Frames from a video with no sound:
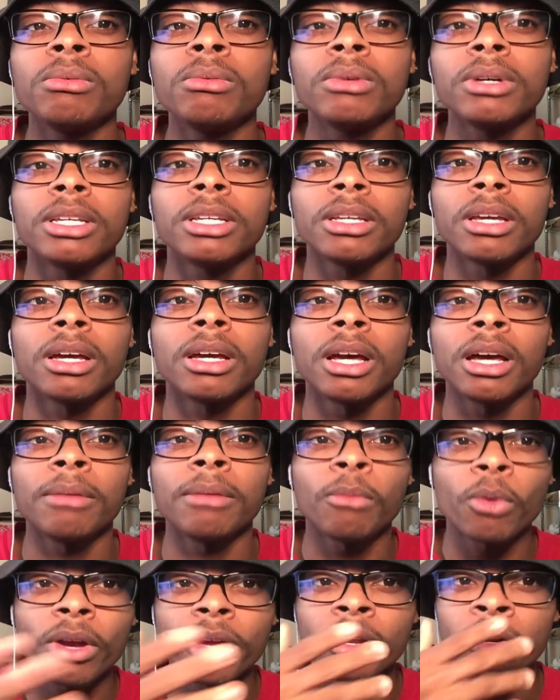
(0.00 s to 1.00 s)
do
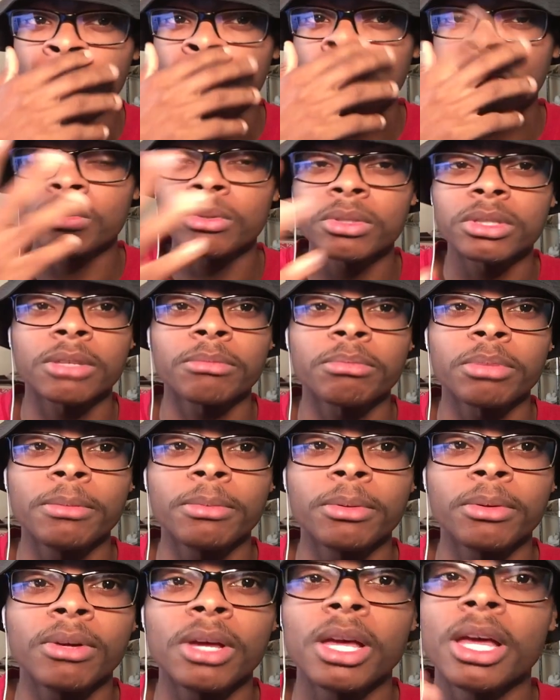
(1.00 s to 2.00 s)
uh, more interviews with some
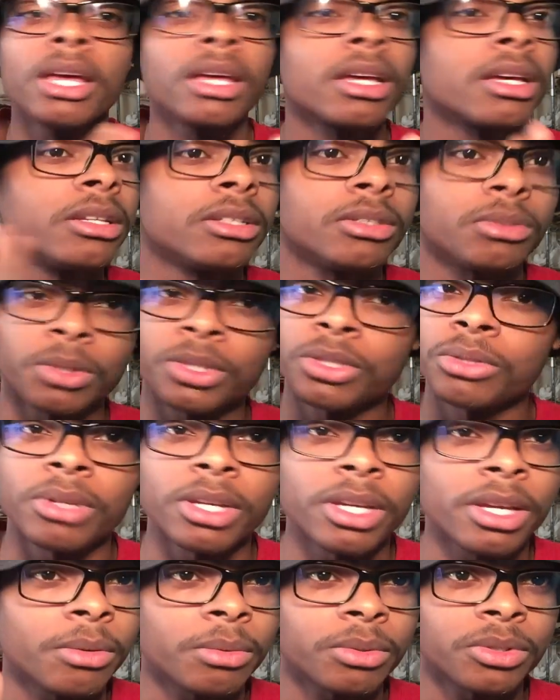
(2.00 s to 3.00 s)
people, cause what
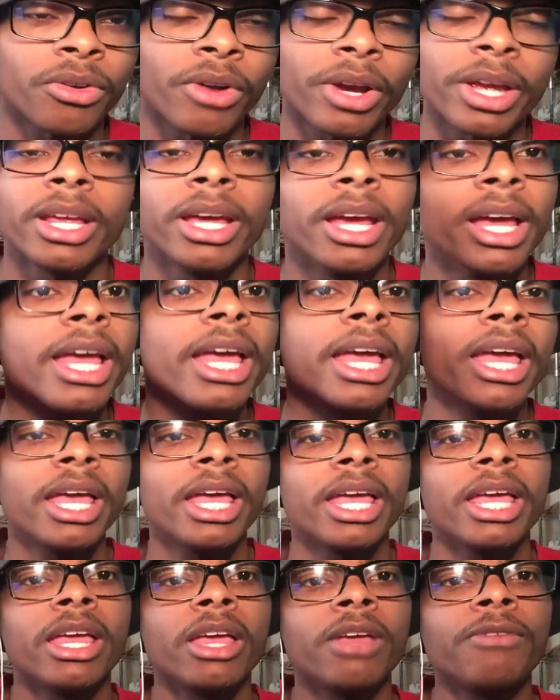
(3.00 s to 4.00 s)
you did here was great.
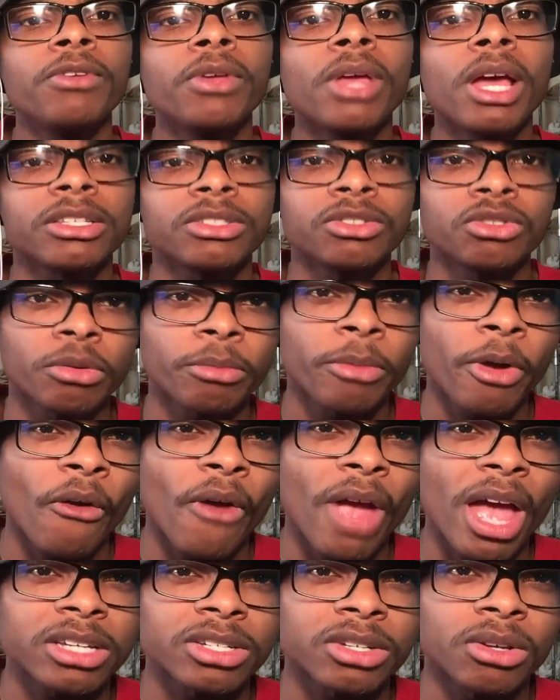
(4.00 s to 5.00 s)
If you guys enjoyed my
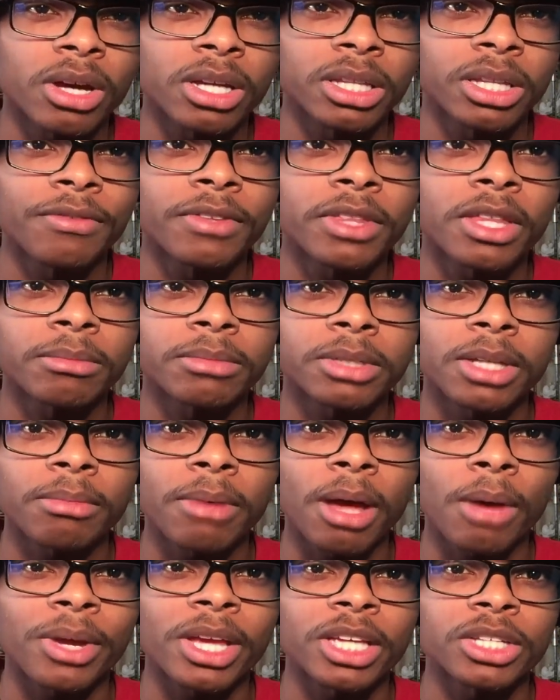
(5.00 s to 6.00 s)
reaction, go ahead and leave a thumbs
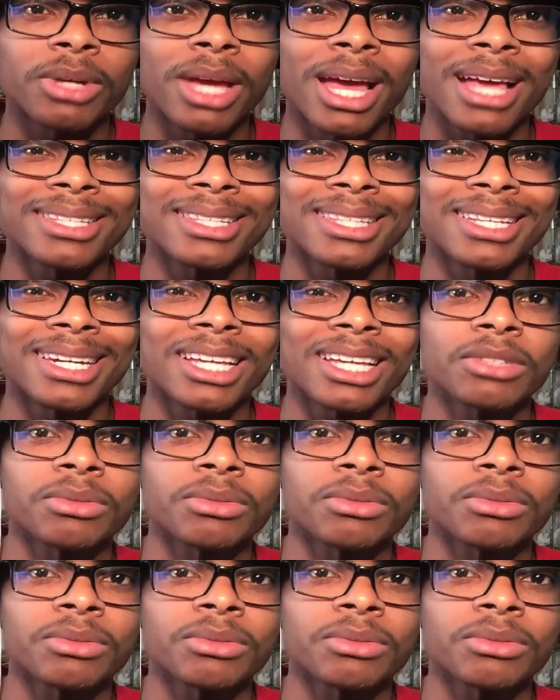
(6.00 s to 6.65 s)
up. I will catch you guys in